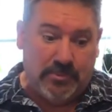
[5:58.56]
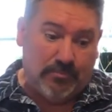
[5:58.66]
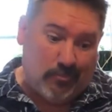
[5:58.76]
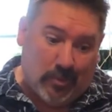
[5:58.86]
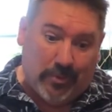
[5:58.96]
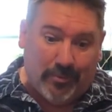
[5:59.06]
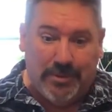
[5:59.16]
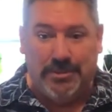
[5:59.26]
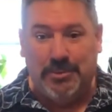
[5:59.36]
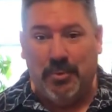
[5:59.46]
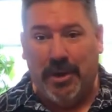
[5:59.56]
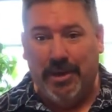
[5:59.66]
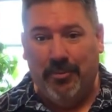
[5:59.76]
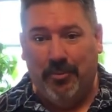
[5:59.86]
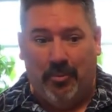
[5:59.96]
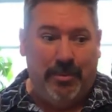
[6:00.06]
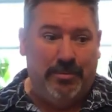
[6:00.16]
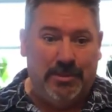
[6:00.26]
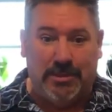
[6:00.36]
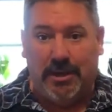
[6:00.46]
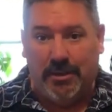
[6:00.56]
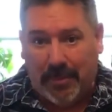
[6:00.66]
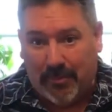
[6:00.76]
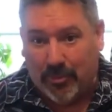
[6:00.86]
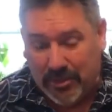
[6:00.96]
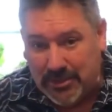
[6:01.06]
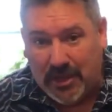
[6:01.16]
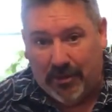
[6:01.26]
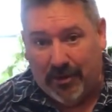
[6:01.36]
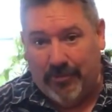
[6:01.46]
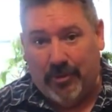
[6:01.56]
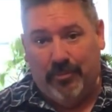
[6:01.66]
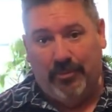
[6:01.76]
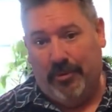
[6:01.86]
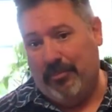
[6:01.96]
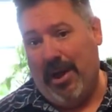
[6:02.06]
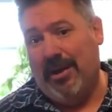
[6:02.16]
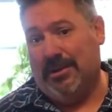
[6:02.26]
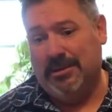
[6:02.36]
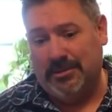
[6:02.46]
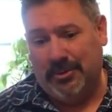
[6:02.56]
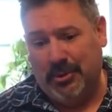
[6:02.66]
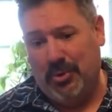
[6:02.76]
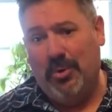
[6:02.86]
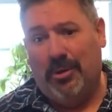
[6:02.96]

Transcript: one of the reasons why we decided to become a reseller of their products, because they're cool,